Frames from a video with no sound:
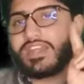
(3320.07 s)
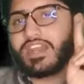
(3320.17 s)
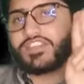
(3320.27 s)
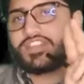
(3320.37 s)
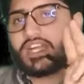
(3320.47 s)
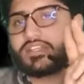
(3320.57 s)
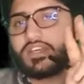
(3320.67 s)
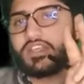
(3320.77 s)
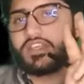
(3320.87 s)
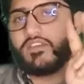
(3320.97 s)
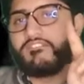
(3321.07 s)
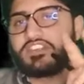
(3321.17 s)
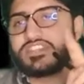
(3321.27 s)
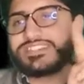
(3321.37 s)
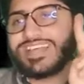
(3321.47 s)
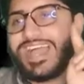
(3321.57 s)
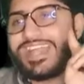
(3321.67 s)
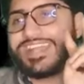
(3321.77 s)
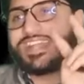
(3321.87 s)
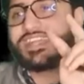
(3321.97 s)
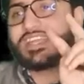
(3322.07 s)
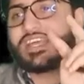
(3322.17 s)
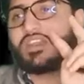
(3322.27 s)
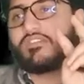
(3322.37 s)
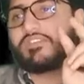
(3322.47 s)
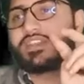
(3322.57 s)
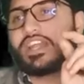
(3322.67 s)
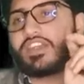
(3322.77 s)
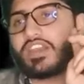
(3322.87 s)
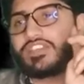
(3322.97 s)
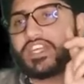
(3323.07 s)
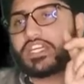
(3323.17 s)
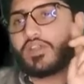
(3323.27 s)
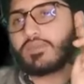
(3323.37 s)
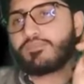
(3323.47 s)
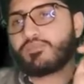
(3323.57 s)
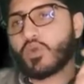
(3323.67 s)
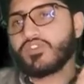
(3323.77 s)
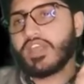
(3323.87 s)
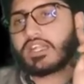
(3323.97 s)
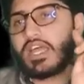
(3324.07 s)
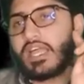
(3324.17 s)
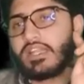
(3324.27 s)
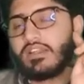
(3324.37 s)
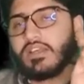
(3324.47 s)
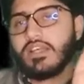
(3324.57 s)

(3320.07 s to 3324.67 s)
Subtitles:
trajectory which is identical with the trajectory of the projectile.